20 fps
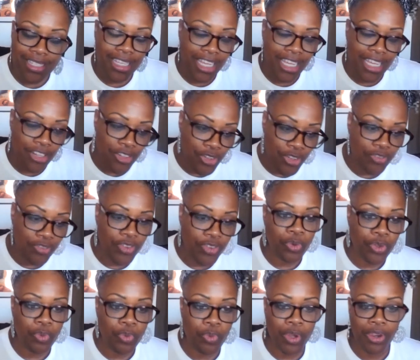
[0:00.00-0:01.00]
interview
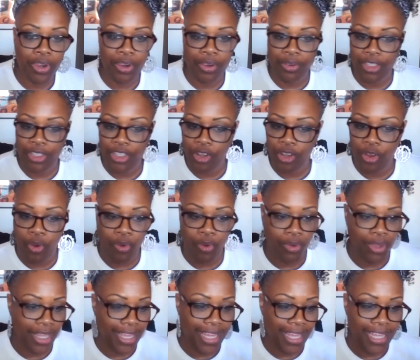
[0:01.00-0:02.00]
where, you know,
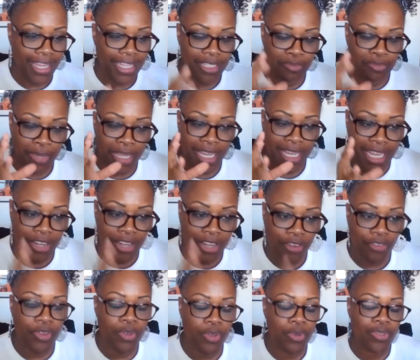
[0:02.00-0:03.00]
he's being
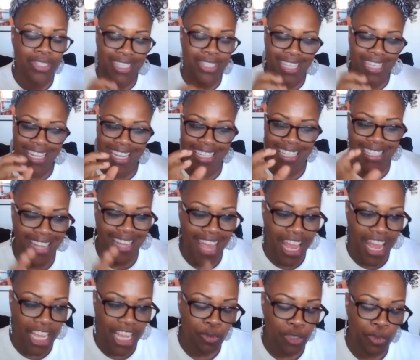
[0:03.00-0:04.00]
interviewed, seen as an
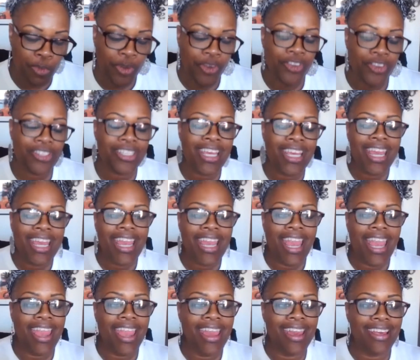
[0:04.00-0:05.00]
expert.
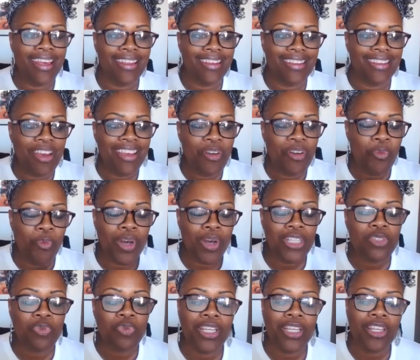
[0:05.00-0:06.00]
And
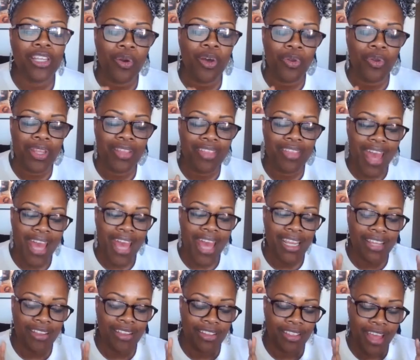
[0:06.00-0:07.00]
once we loaded that,
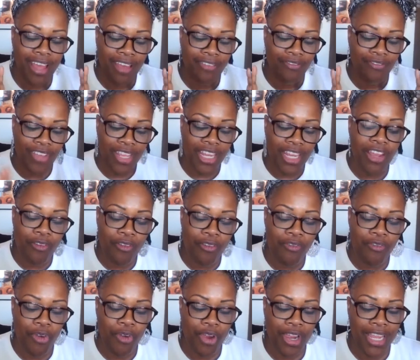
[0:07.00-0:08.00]
that video
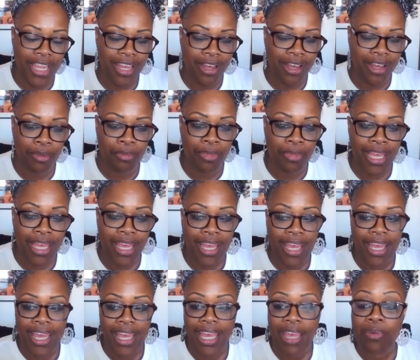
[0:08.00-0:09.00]
for him,
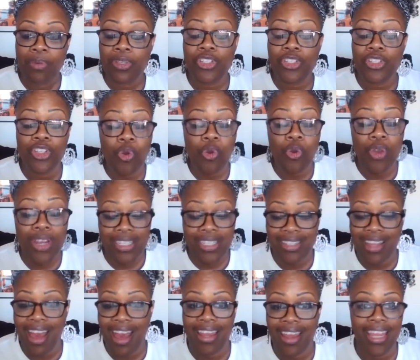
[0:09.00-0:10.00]
he was so
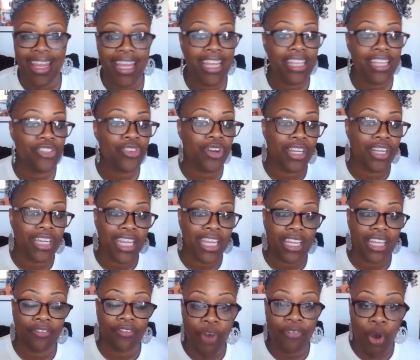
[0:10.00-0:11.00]
excited. He started
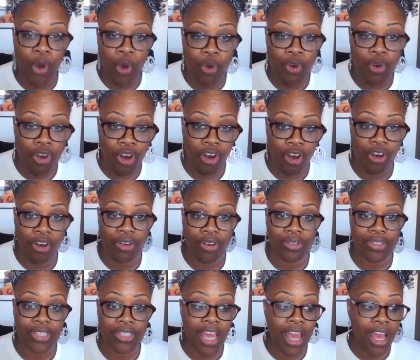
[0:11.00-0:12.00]
getting phone
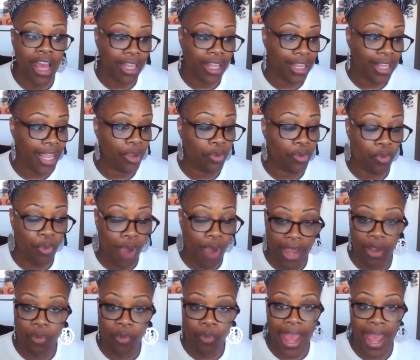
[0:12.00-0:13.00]
calls like right
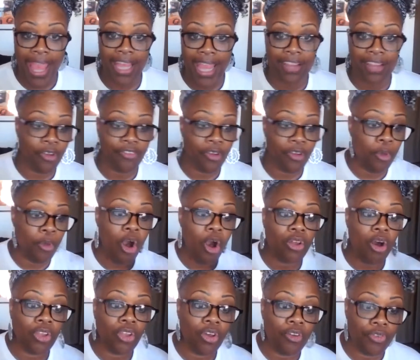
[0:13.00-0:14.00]
away and from
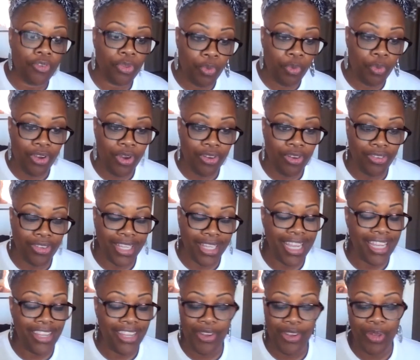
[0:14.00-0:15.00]
all over the world. And,
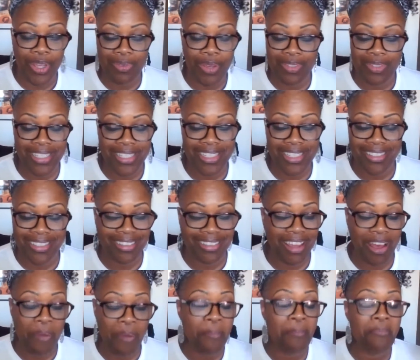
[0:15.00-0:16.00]
you know, he was just
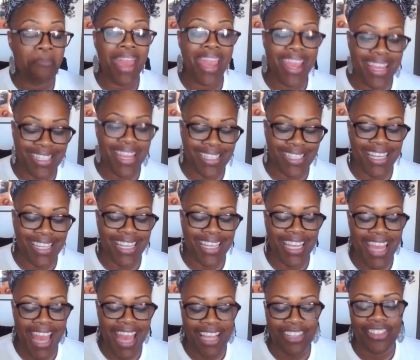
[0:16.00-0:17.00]
amazed. And he
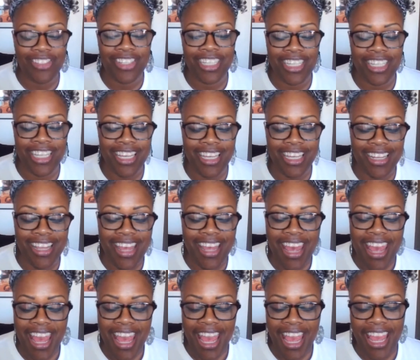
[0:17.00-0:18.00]
actually did
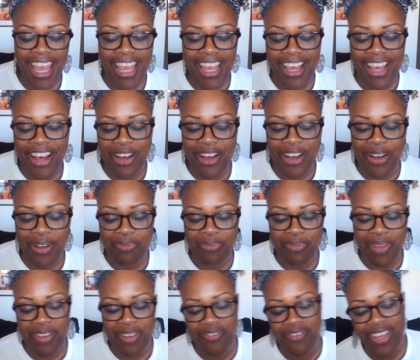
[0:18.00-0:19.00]
a um,
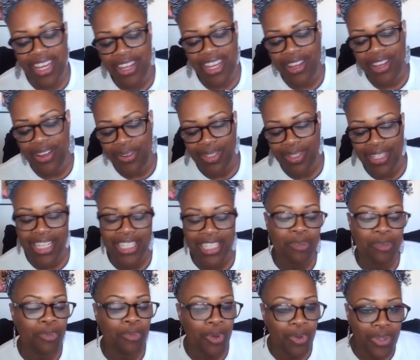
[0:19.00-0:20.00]
a video
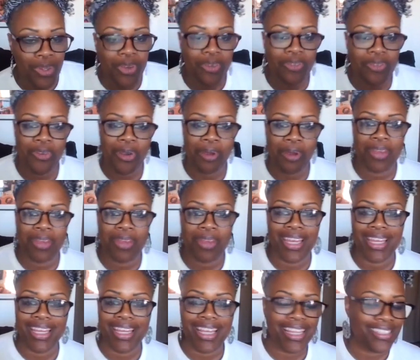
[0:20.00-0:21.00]
testimonial for
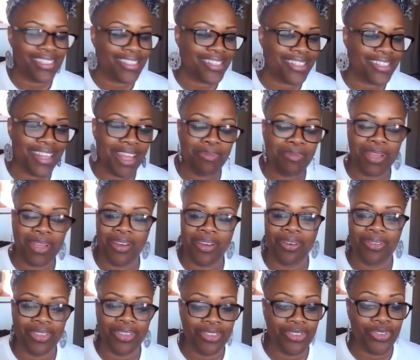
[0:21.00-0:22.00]
me and just let me
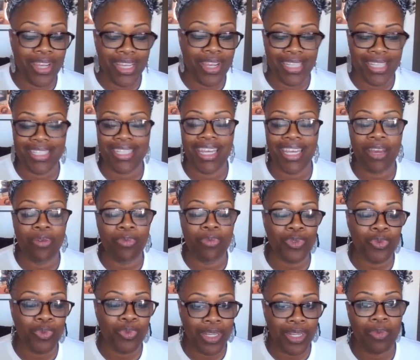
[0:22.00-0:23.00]
know, Tracy, it was
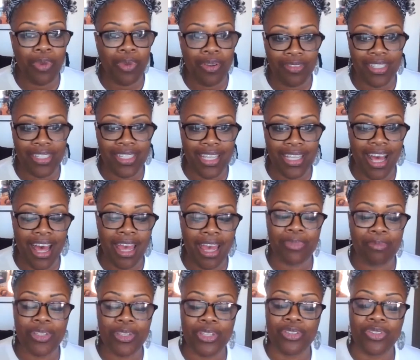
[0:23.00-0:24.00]
really worth the time
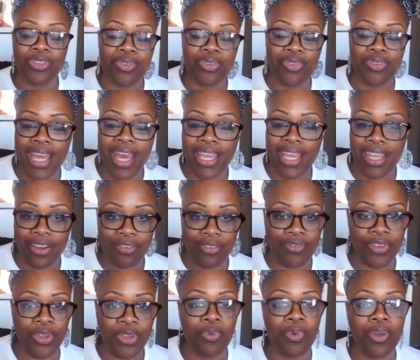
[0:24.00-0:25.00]
to do that
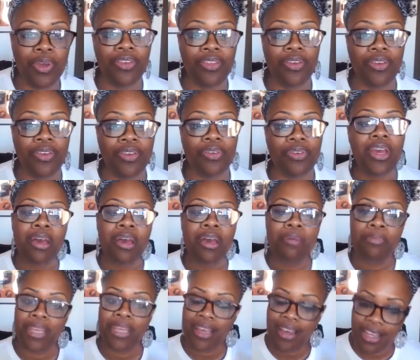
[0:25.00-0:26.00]
interview with you
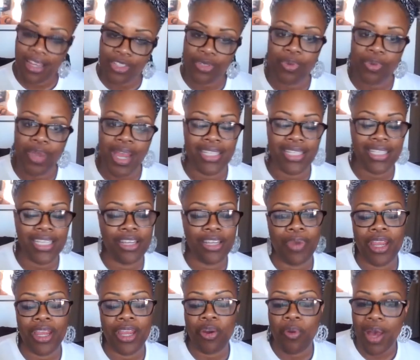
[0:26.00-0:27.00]
because you were asking the
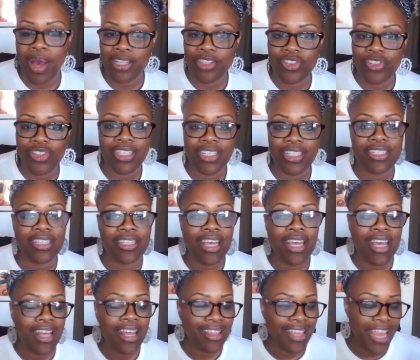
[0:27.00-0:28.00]
right questions.
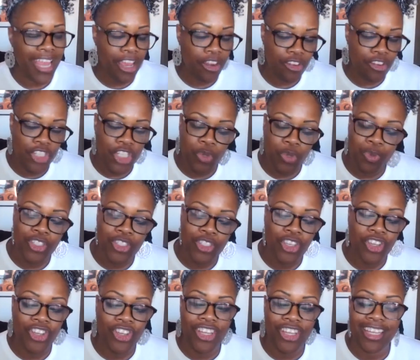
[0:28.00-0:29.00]
The energy was
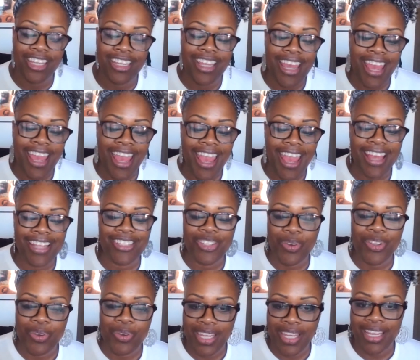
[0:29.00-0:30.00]
good, and so
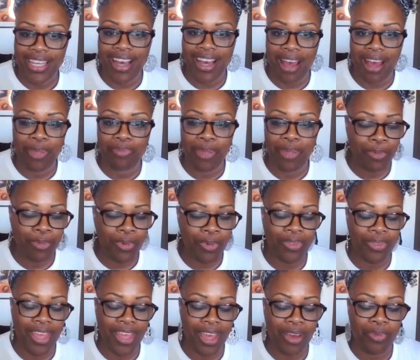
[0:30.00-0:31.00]
he got people
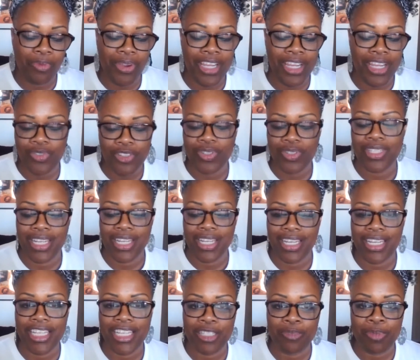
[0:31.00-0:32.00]
that were interested in
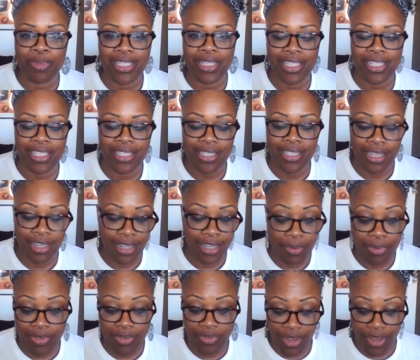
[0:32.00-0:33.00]
his business, and he
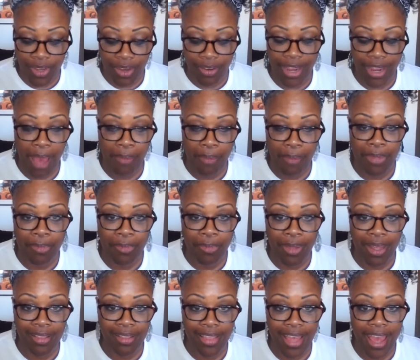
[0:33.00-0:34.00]
was very happy
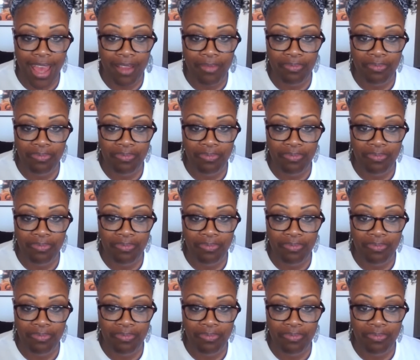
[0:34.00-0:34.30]
about that.